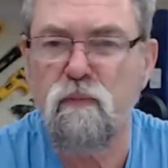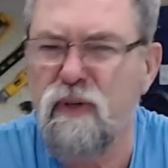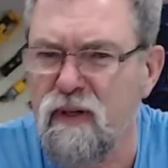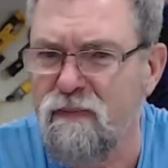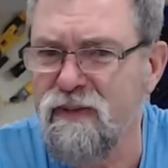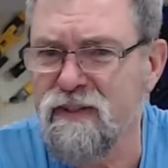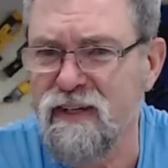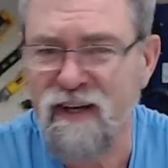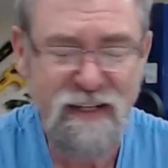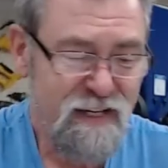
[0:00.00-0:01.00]
Pretty obvious,
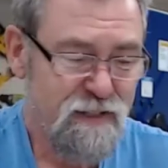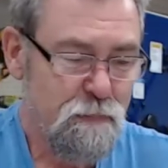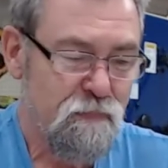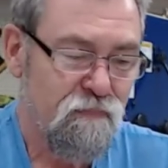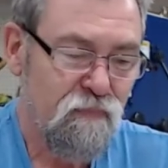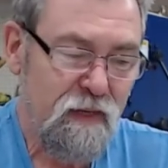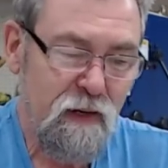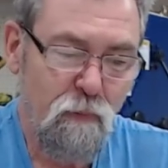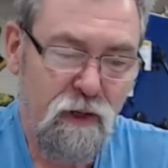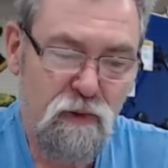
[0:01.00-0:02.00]
I guess.
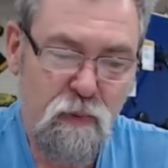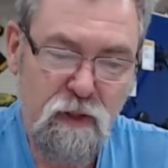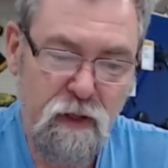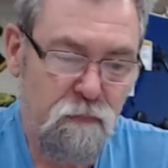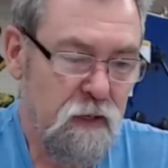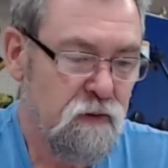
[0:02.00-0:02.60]
What else have we got?